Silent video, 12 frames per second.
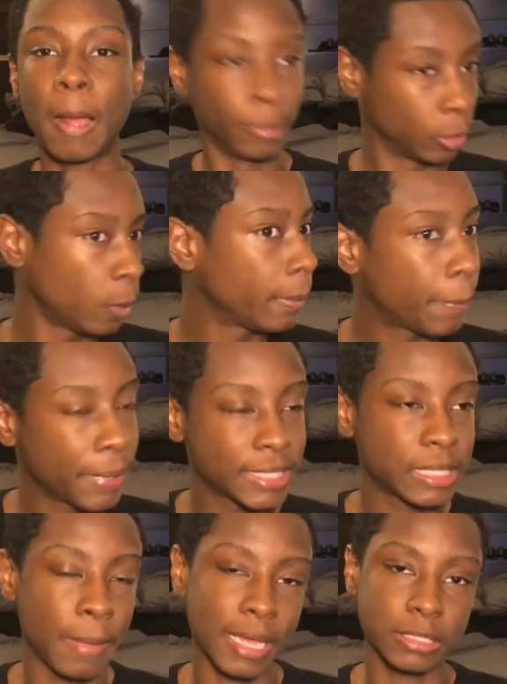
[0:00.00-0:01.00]
a little bit
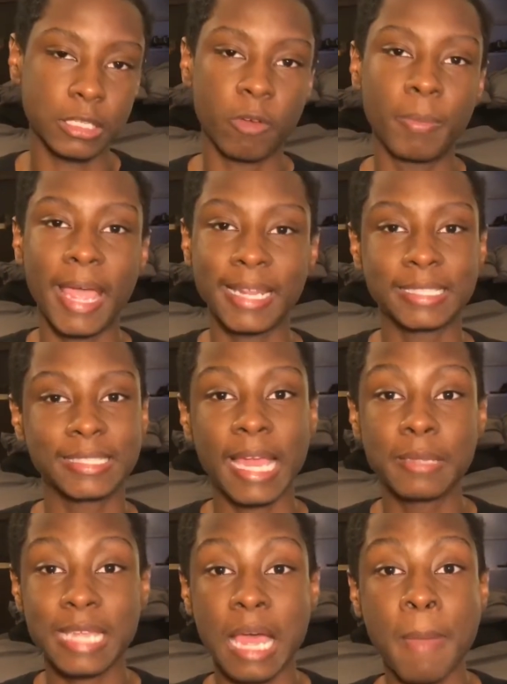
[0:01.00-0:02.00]
pissed at myself, but at the
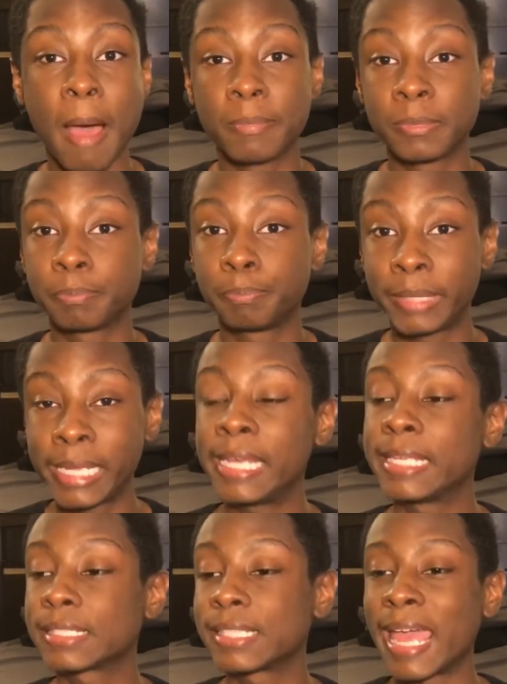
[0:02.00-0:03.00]
same time, I'm
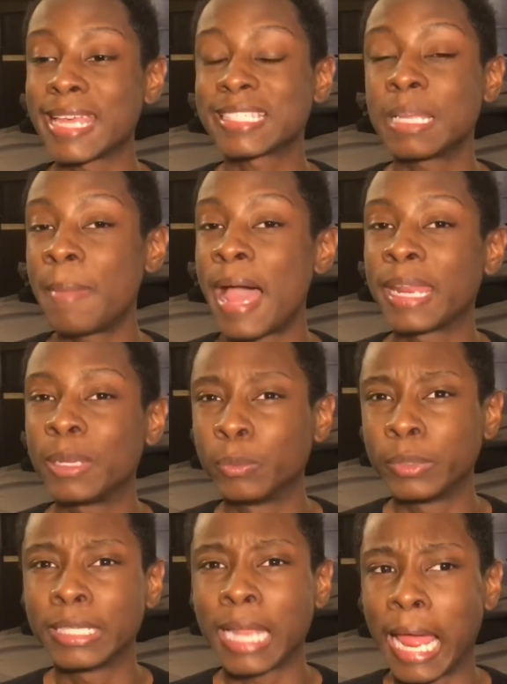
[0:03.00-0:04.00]
pissed that somebody
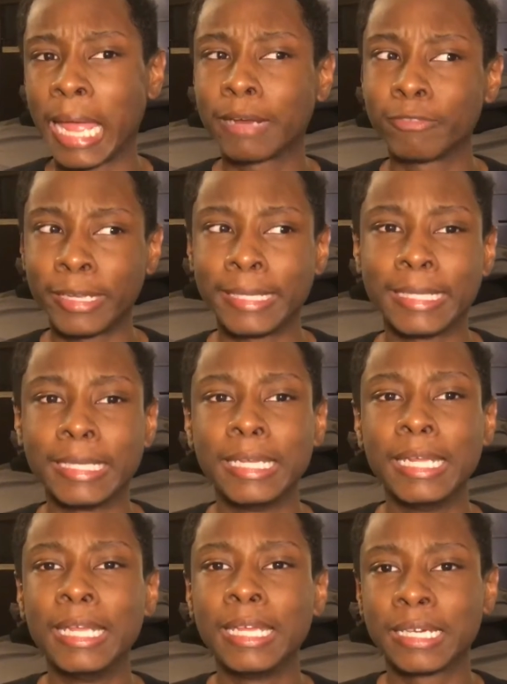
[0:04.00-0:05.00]
would like really
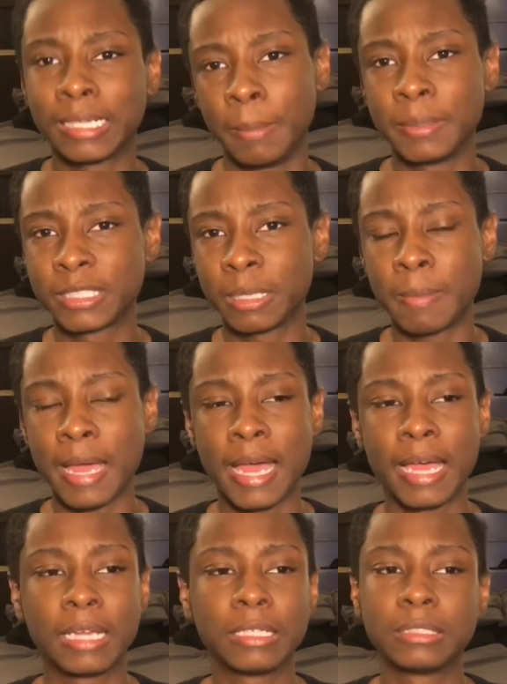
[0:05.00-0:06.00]
come into
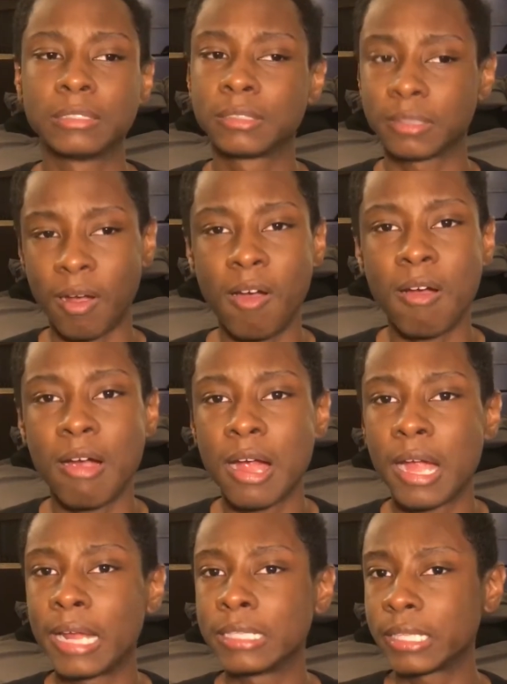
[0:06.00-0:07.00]
my
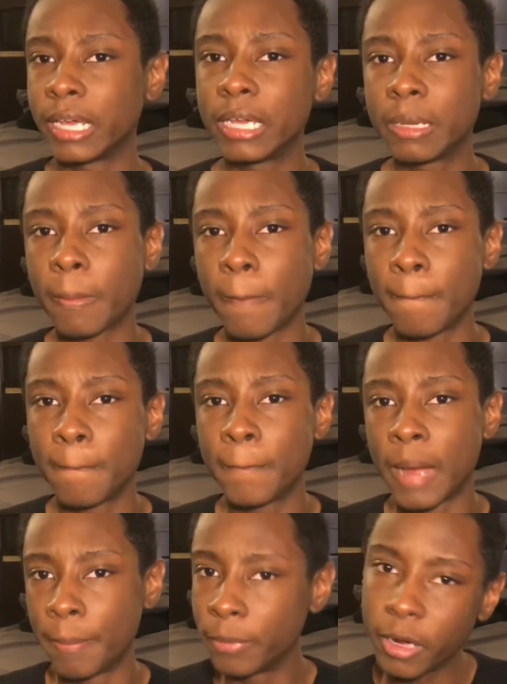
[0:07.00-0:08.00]
car and take
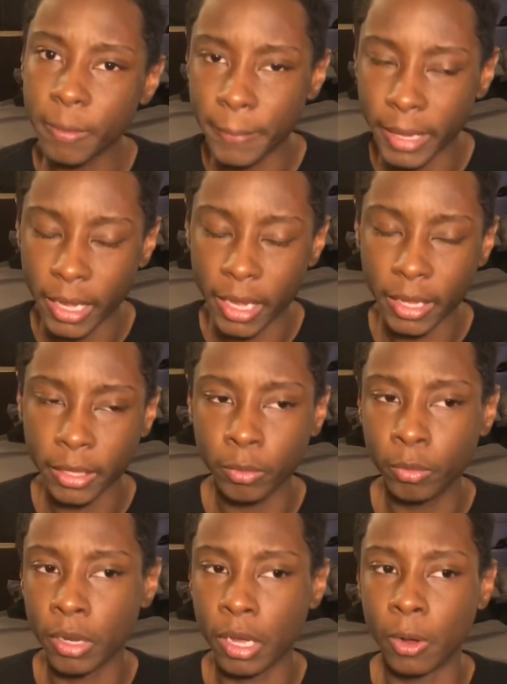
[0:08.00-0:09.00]
my book bag,
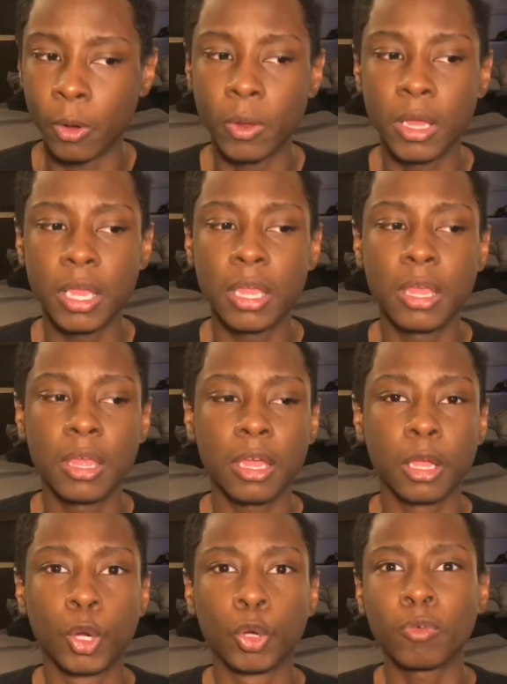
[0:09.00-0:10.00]
you know.
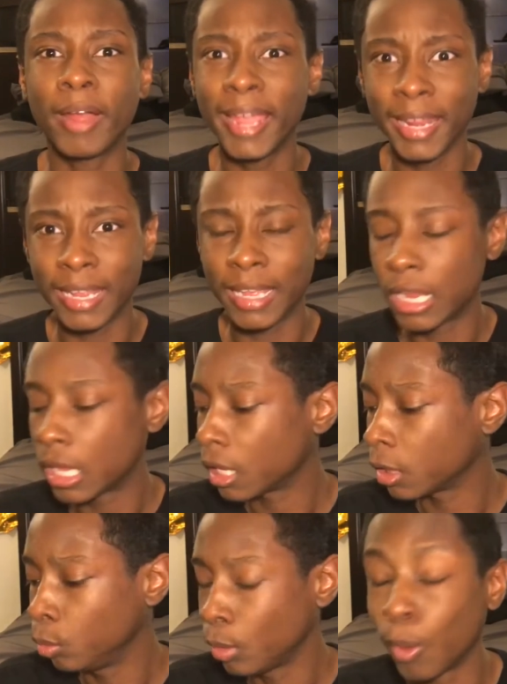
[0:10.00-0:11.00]
Granted,
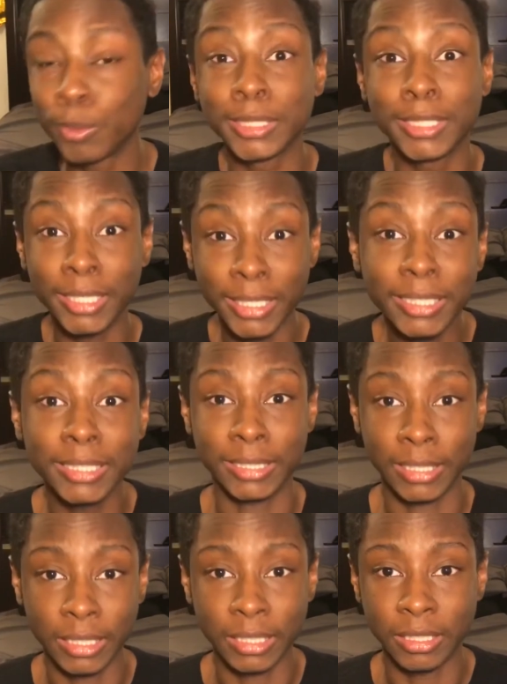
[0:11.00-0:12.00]
you know,
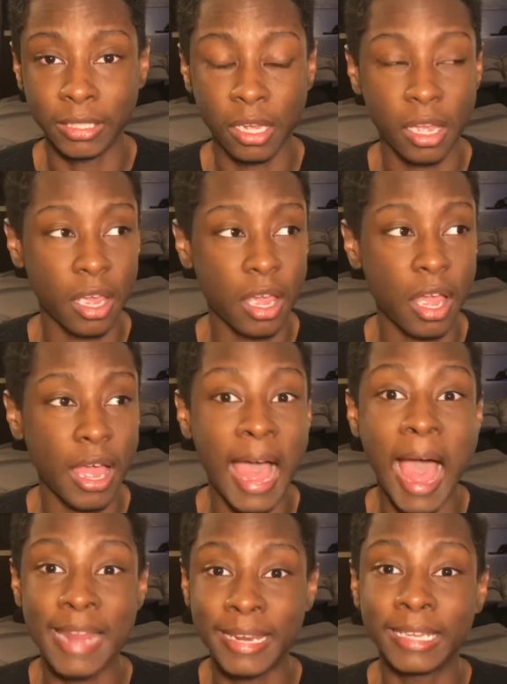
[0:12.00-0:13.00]
luckily,
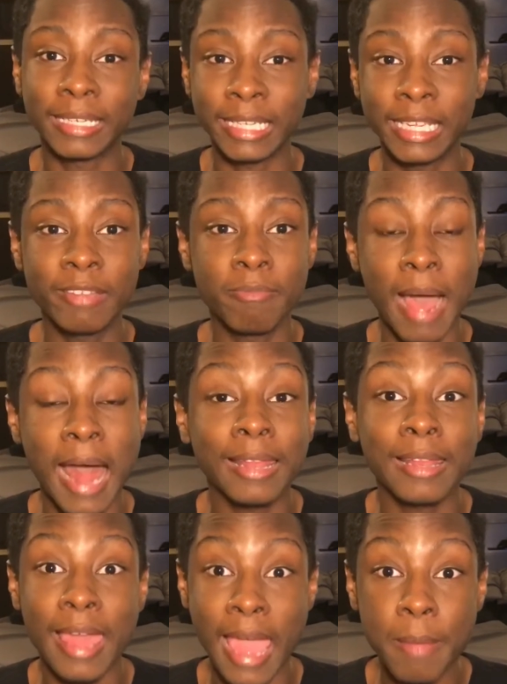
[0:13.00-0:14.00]
I didn't leave my
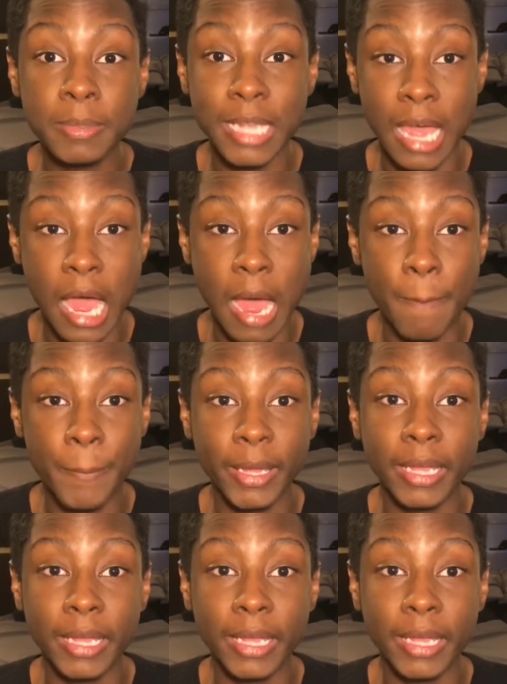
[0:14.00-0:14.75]
laptop